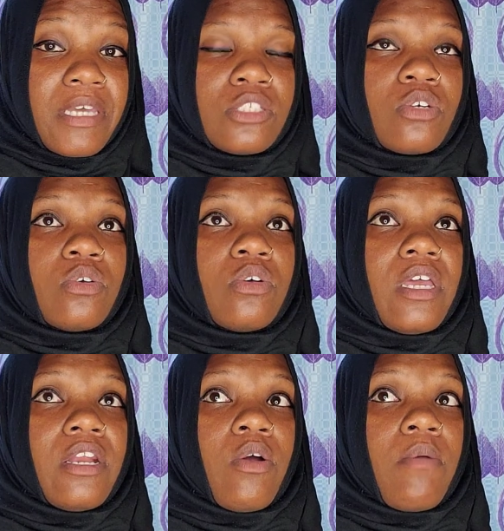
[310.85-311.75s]
mental
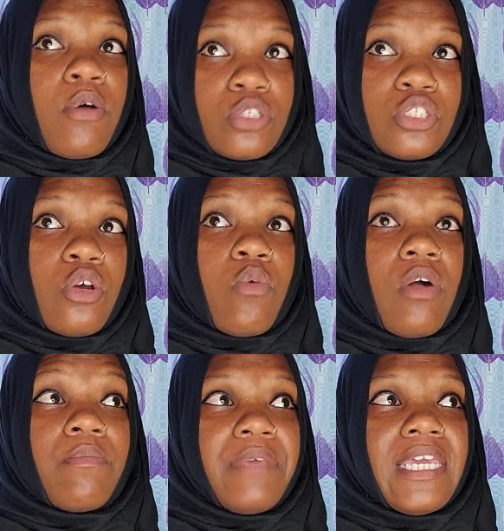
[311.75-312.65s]
and emotional
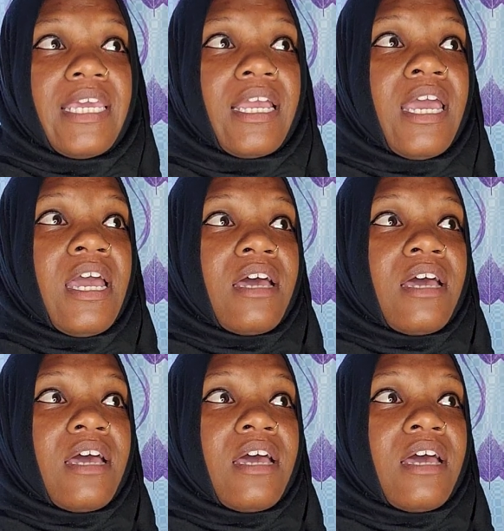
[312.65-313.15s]
well-being.